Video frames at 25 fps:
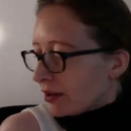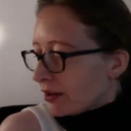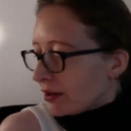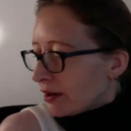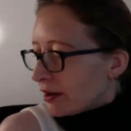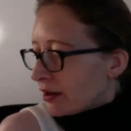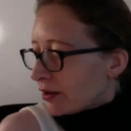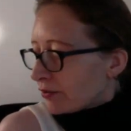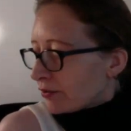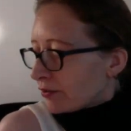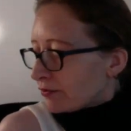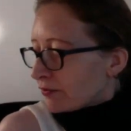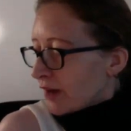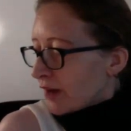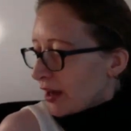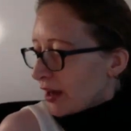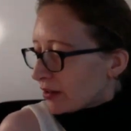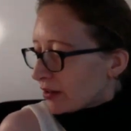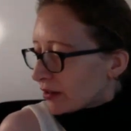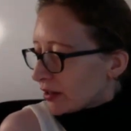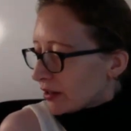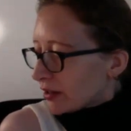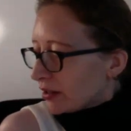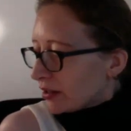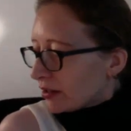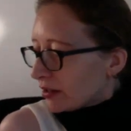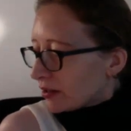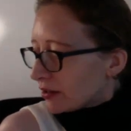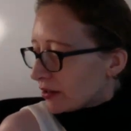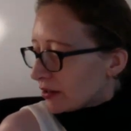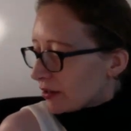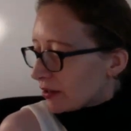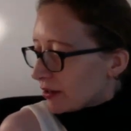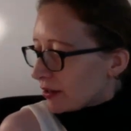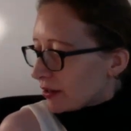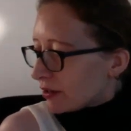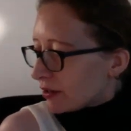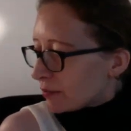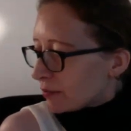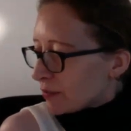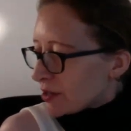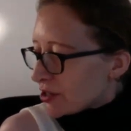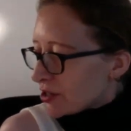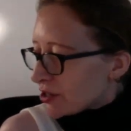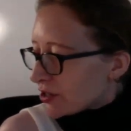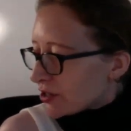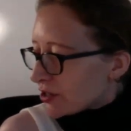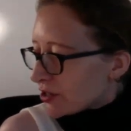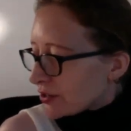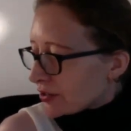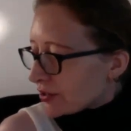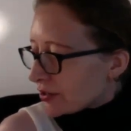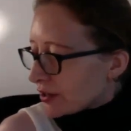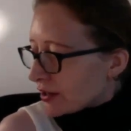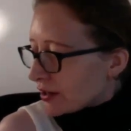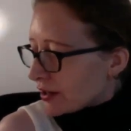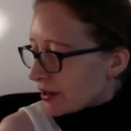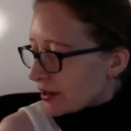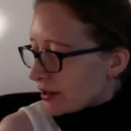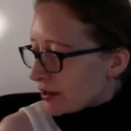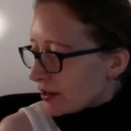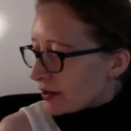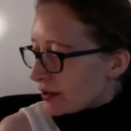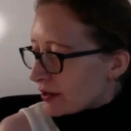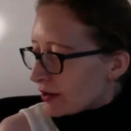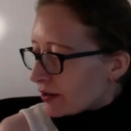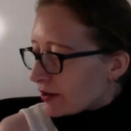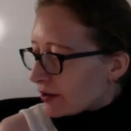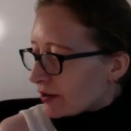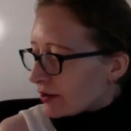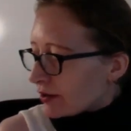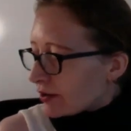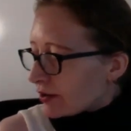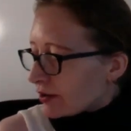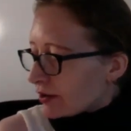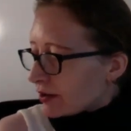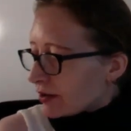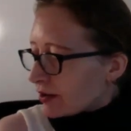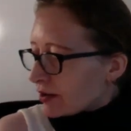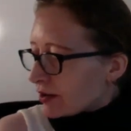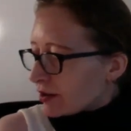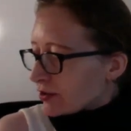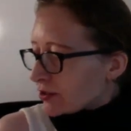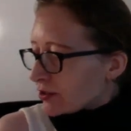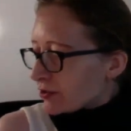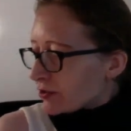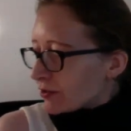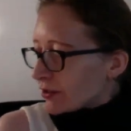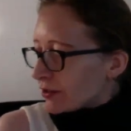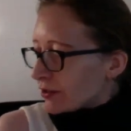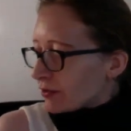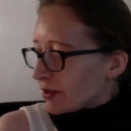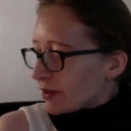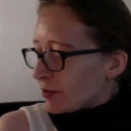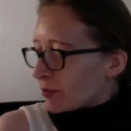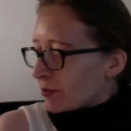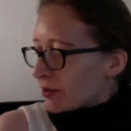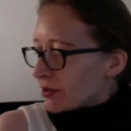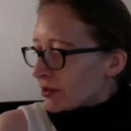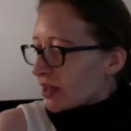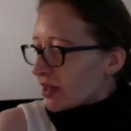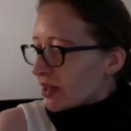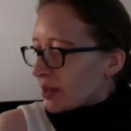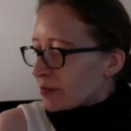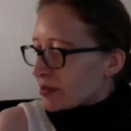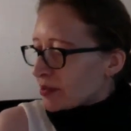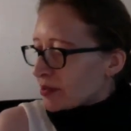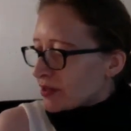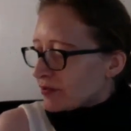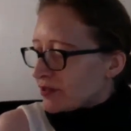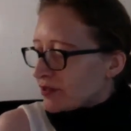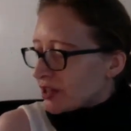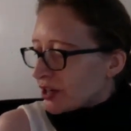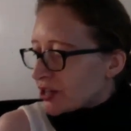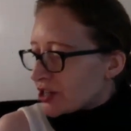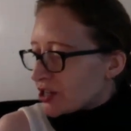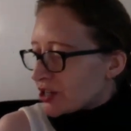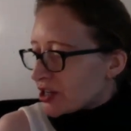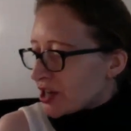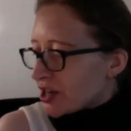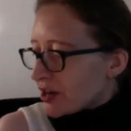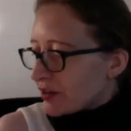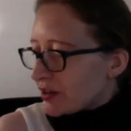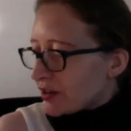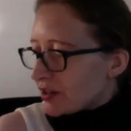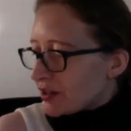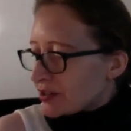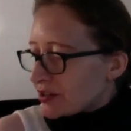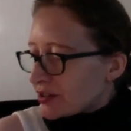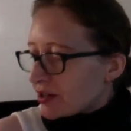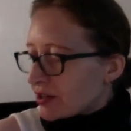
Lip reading: Finally, I'll mention 2 or 3 more types of dictionaries.